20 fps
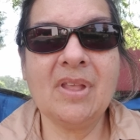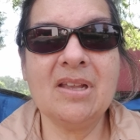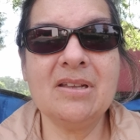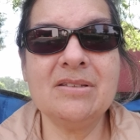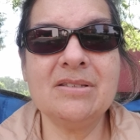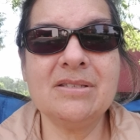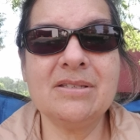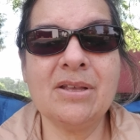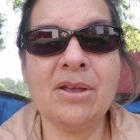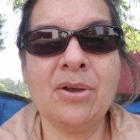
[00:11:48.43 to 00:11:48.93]

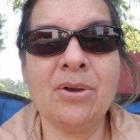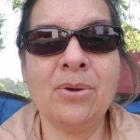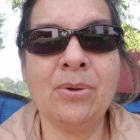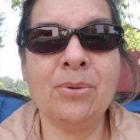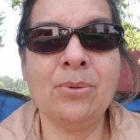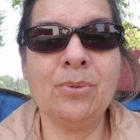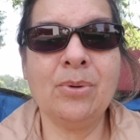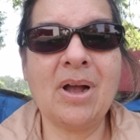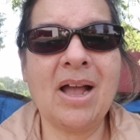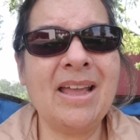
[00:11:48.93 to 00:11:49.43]

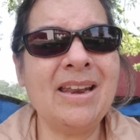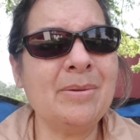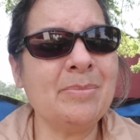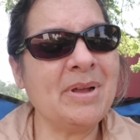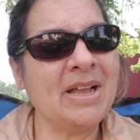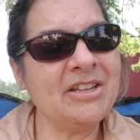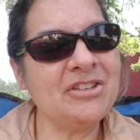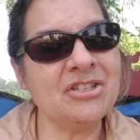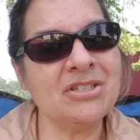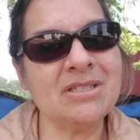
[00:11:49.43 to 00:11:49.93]
So I'd
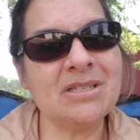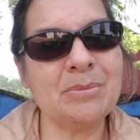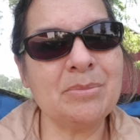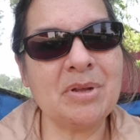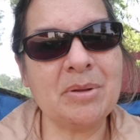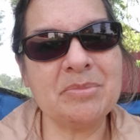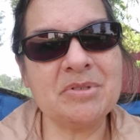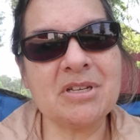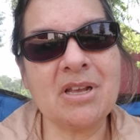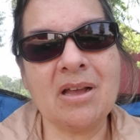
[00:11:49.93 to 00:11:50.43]
imagine
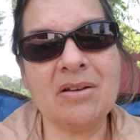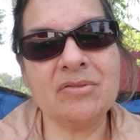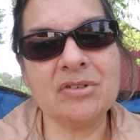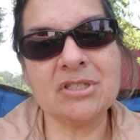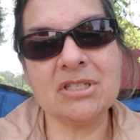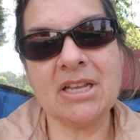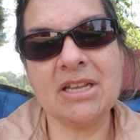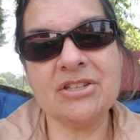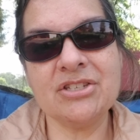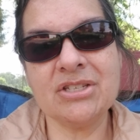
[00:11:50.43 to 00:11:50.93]
sometimes
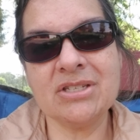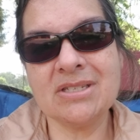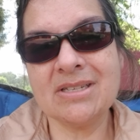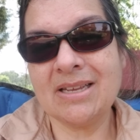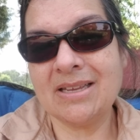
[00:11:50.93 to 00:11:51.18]
conversations